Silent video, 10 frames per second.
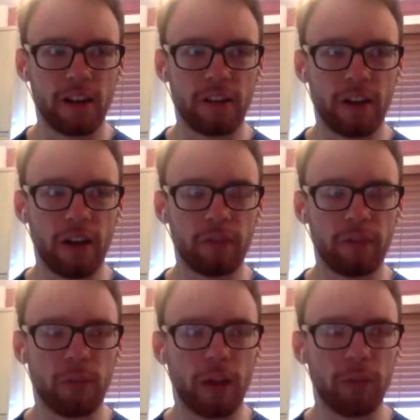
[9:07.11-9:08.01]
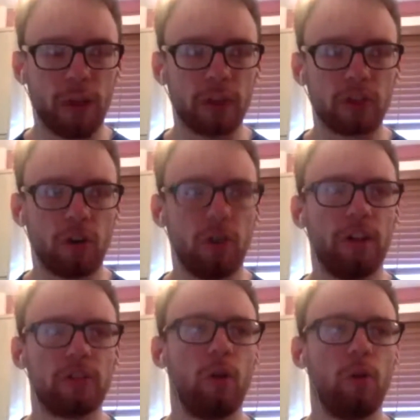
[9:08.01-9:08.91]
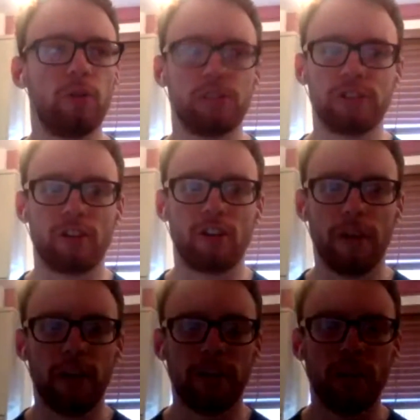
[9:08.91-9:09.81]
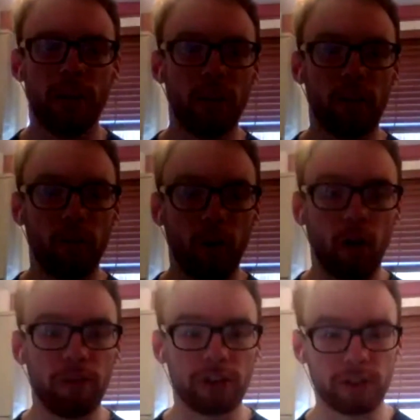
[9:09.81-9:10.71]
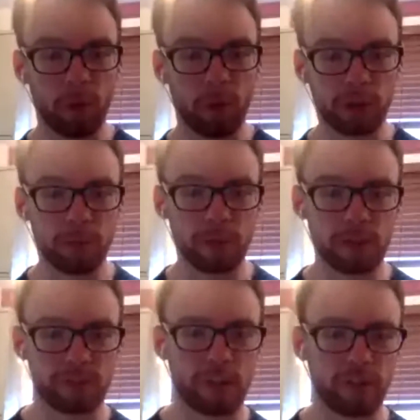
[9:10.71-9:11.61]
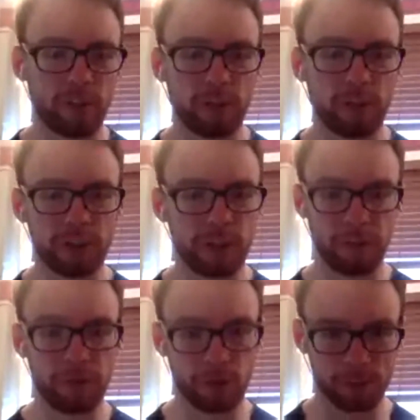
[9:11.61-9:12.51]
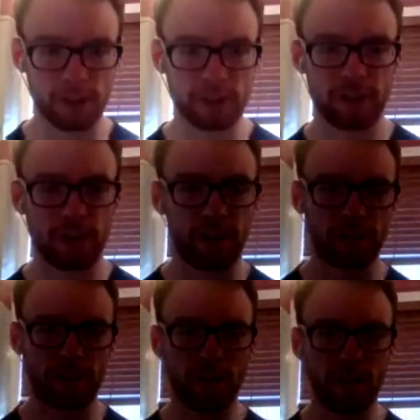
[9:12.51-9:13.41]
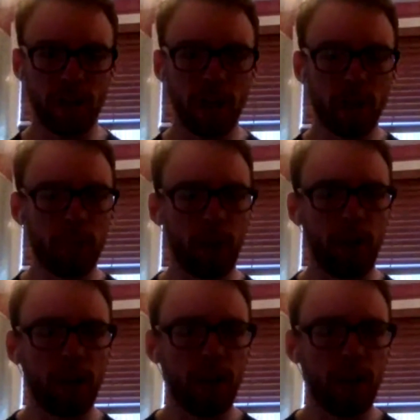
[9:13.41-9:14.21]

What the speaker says: that from that match on, that's always just stuck in my head. Now, obviously, more supporters have started to realise, I'm not saying I'm the first person to realise that, but